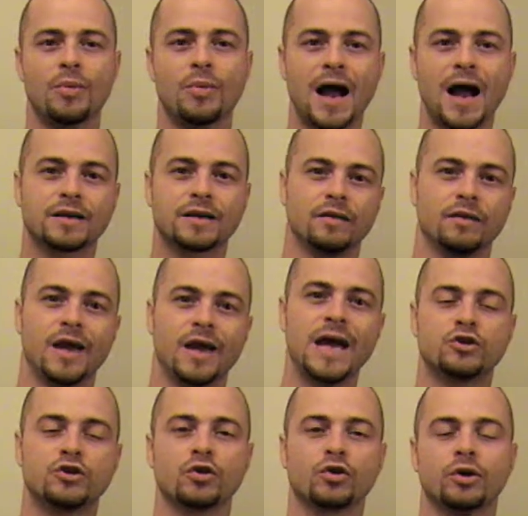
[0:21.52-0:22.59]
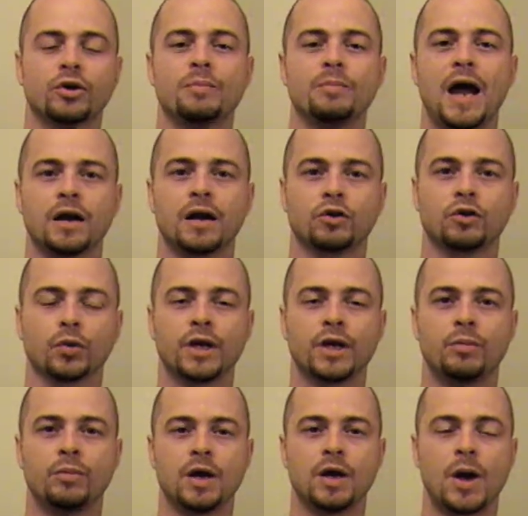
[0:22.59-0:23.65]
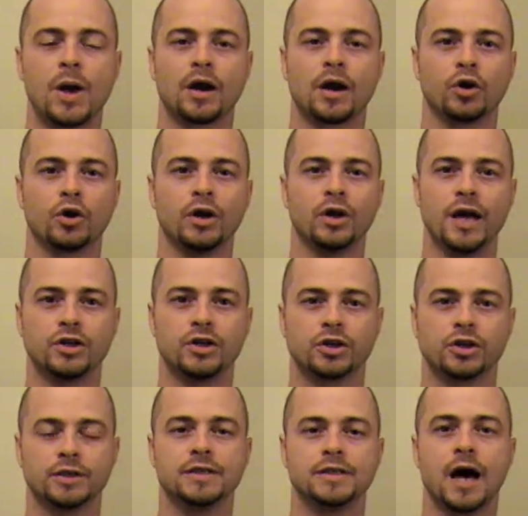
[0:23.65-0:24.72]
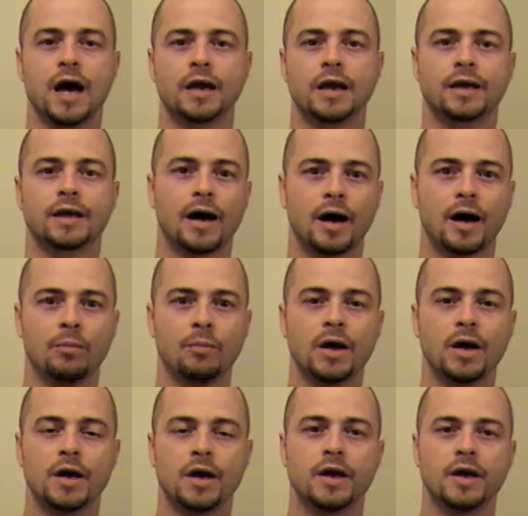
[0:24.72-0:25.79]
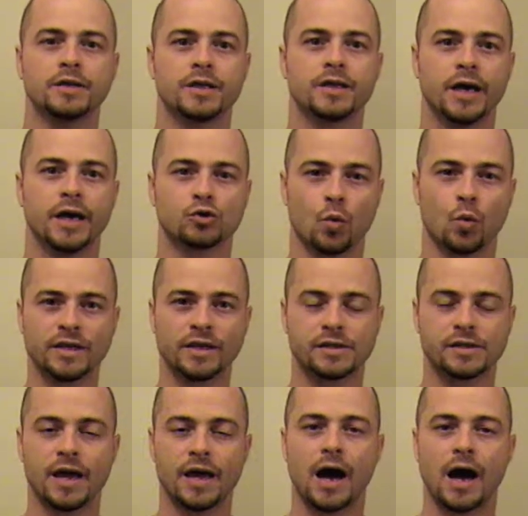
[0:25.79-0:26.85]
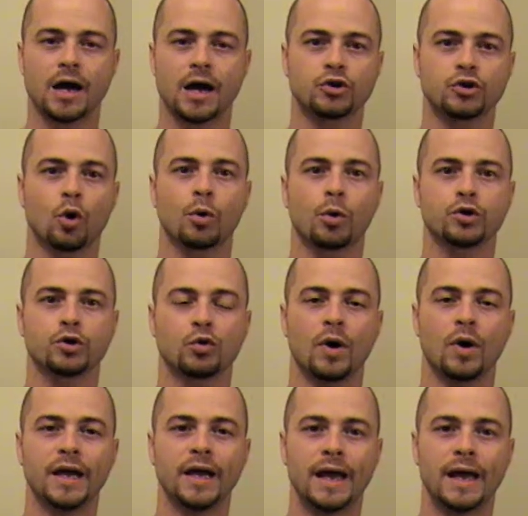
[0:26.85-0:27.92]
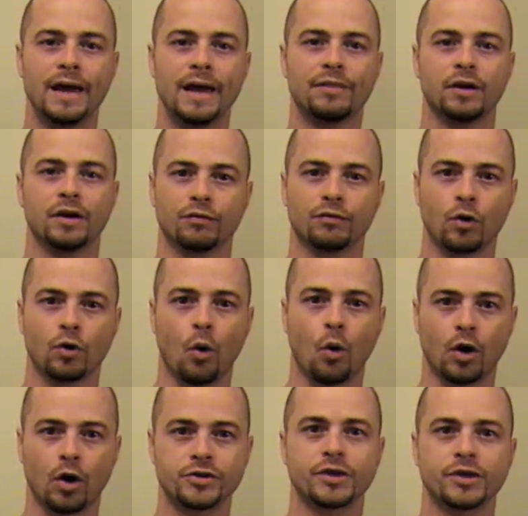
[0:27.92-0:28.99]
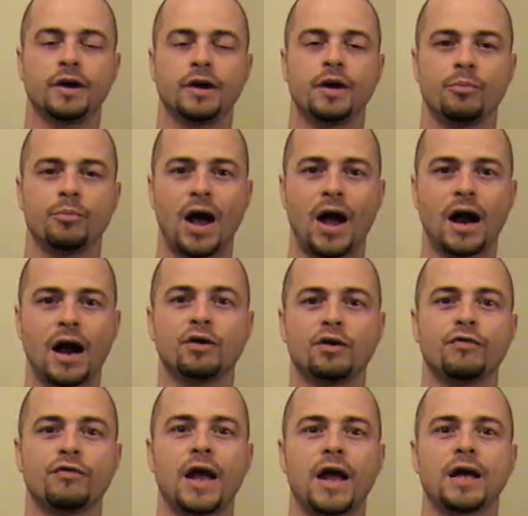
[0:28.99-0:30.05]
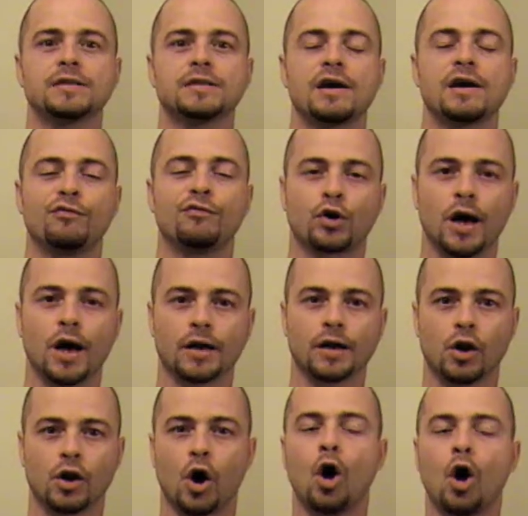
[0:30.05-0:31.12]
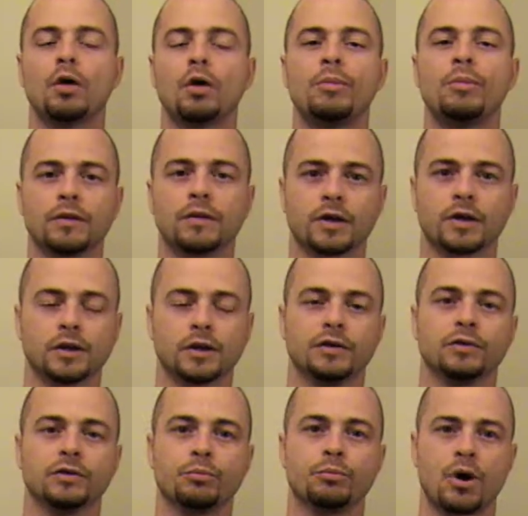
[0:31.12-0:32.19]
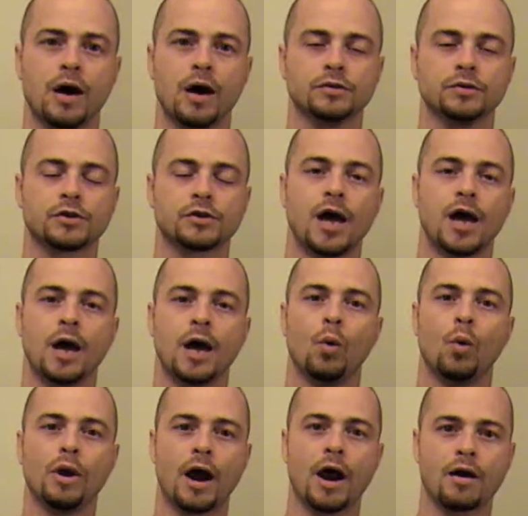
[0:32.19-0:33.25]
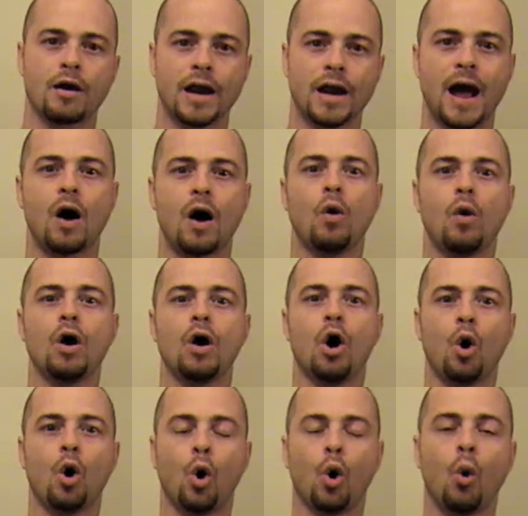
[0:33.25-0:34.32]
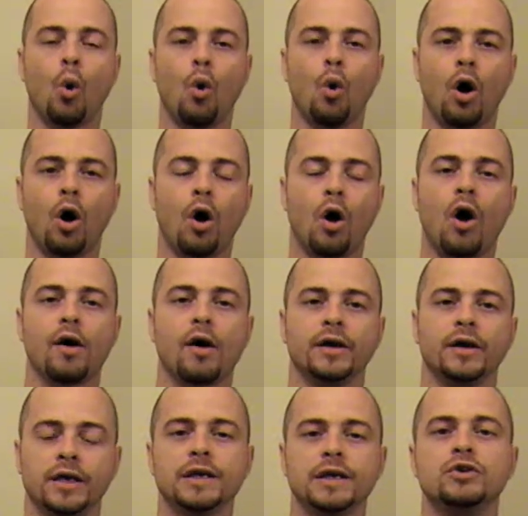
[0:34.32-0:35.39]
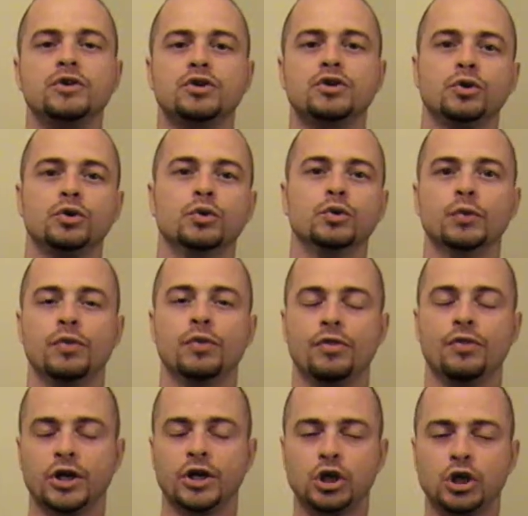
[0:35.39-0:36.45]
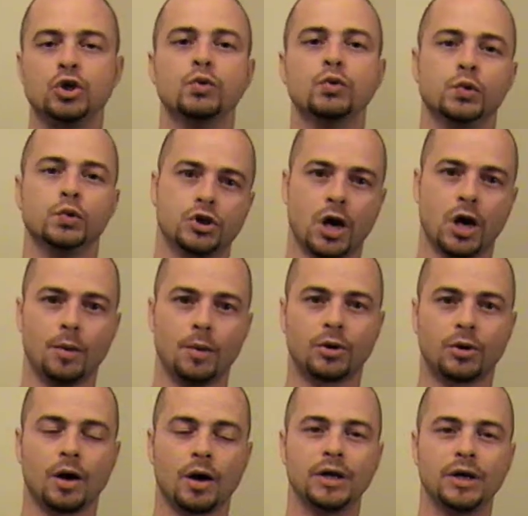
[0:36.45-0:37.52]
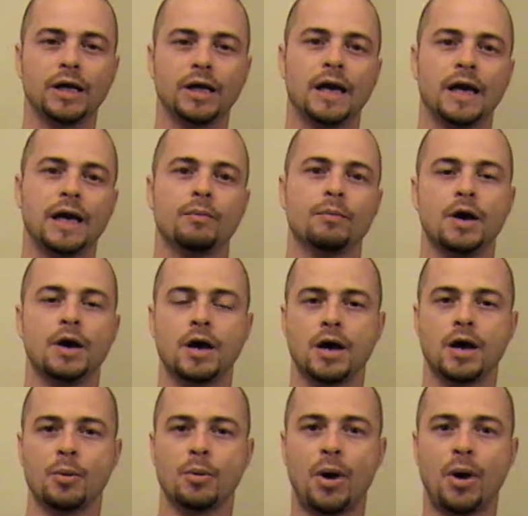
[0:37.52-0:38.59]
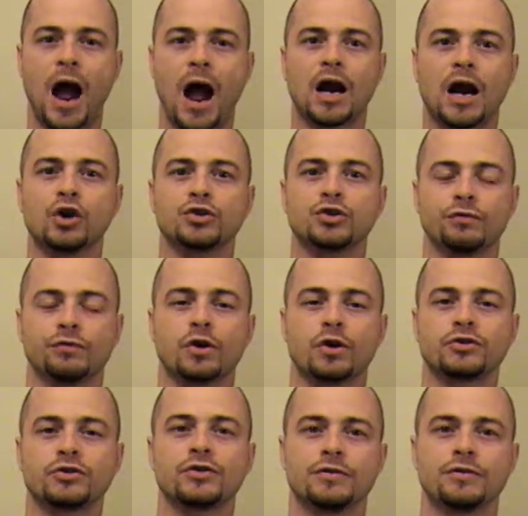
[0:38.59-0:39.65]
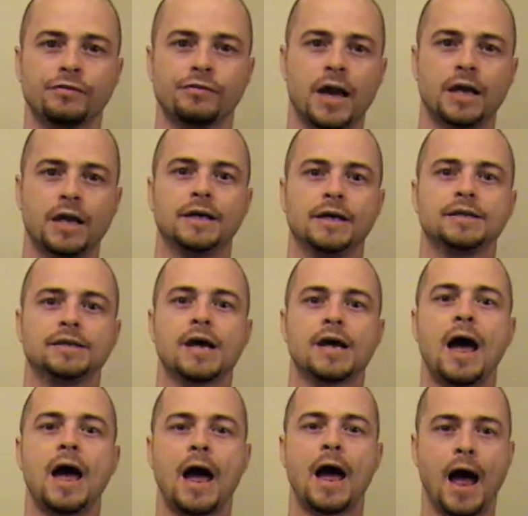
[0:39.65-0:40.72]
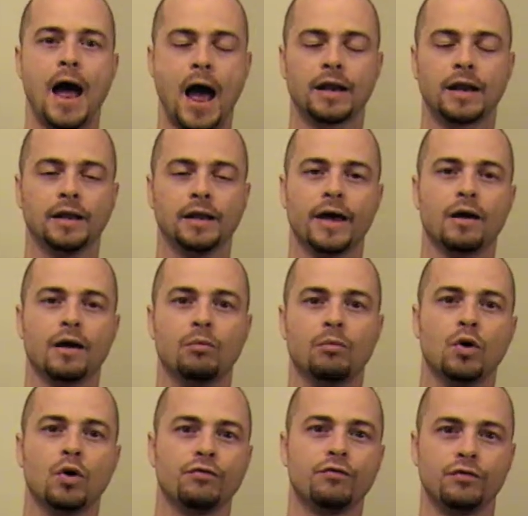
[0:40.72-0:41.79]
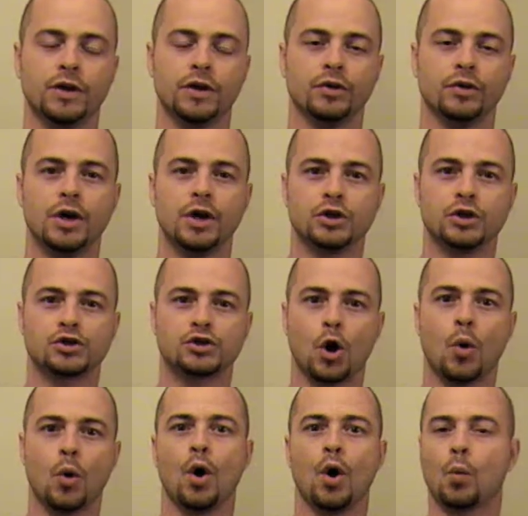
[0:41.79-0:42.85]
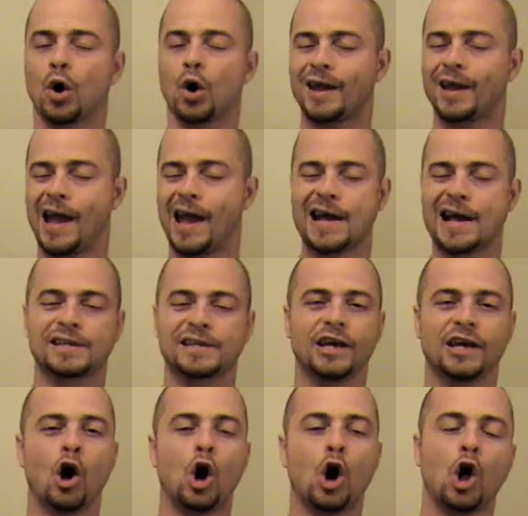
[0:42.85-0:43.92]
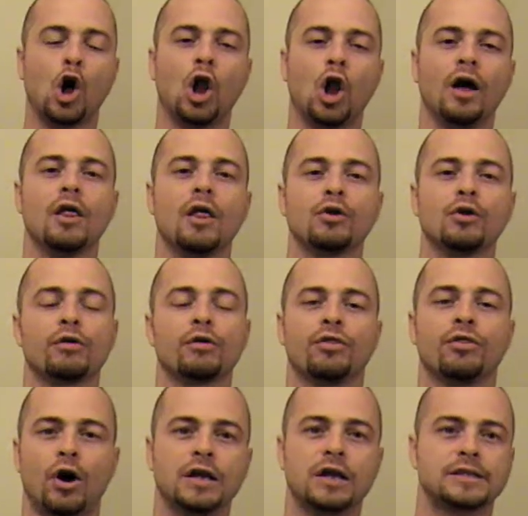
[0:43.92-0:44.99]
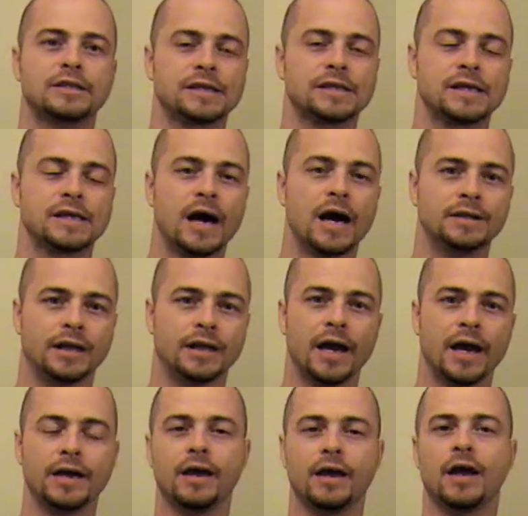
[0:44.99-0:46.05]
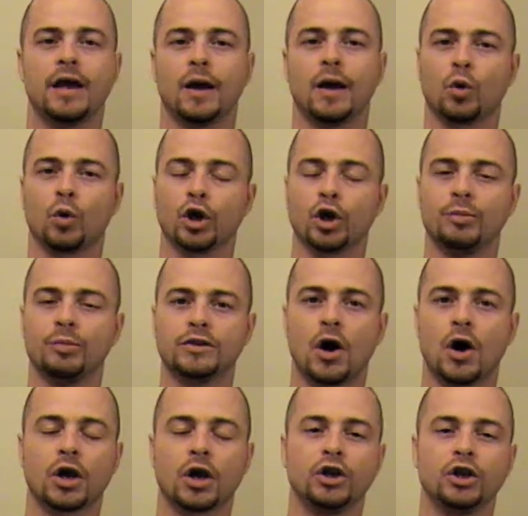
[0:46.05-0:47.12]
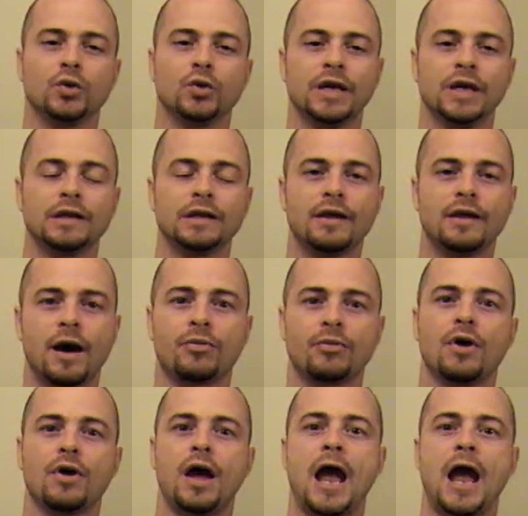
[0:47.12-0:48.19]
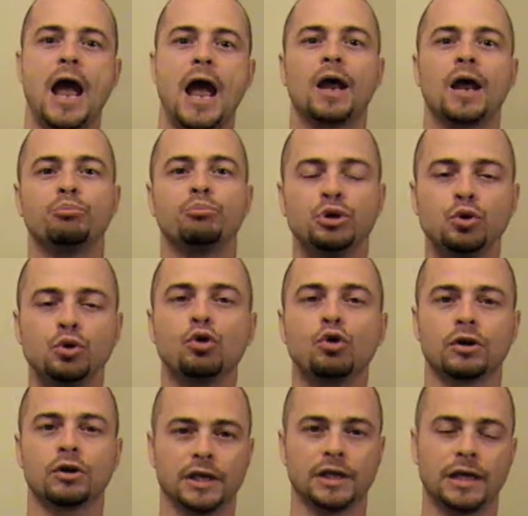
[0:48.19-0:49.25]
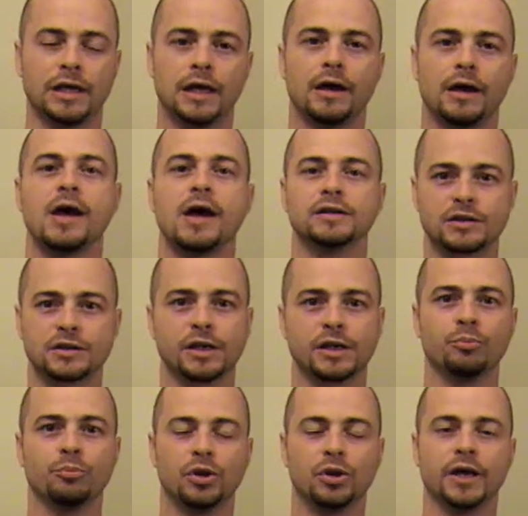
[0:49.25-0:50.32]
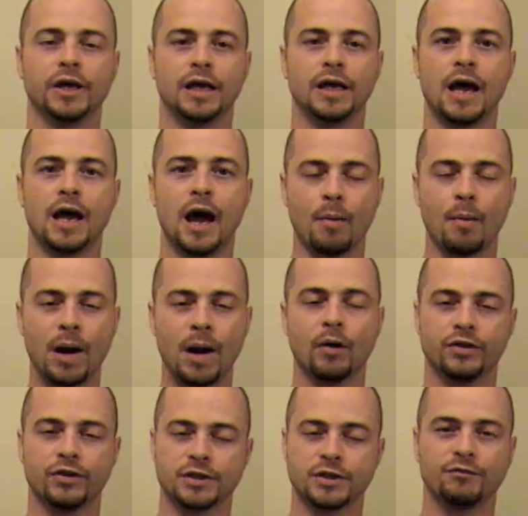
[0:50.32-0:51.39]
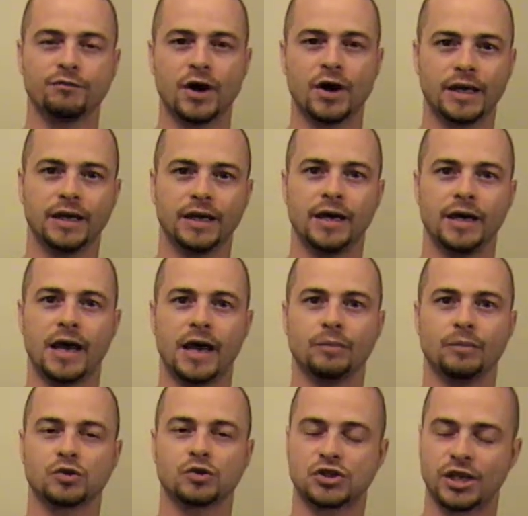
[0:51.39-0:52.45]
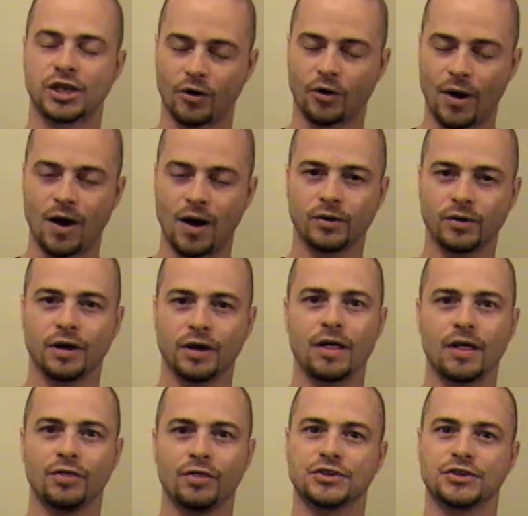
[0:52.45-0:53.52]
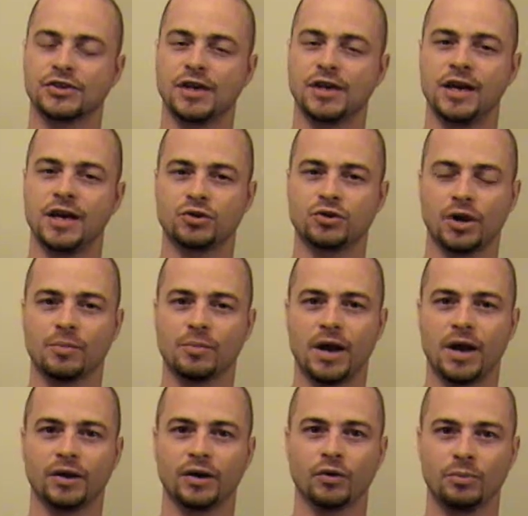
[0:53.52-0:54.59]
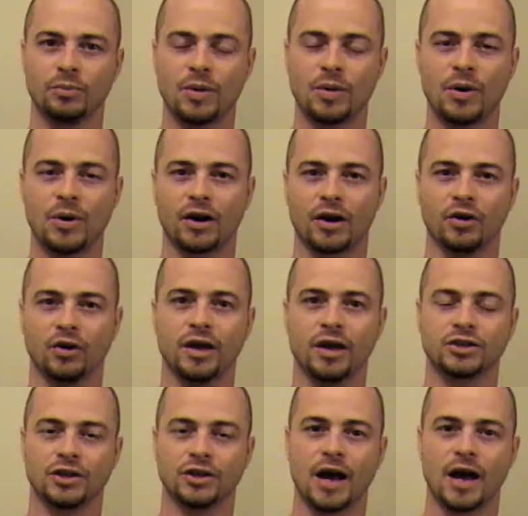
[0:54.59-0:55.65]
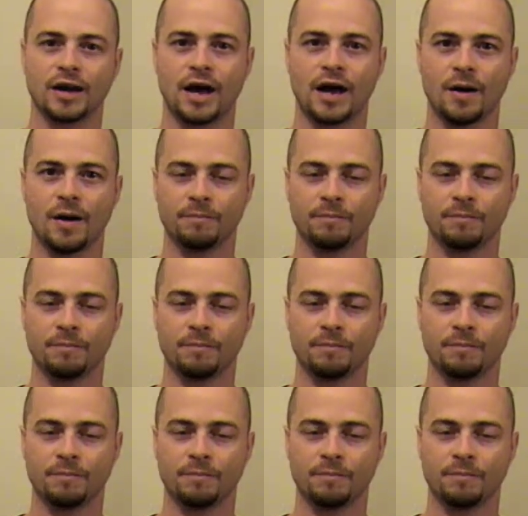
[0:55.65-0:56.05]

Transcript: back to the Atrium at GreenBayPackerNation.com. Today is Wednesday, October 28th, and of course, Packer fans have forgotten all about the Cleveland Browns. We are now whole hog into the huge upcoming game, Packers versus the Vikings at Lambeau Field. So, we're casting all other thoughts aside tonight, and we're going to be talking to you in depth and purely and simply about this Viking game. So stick around. This is the Atrium at GreenBayPackerNation.com.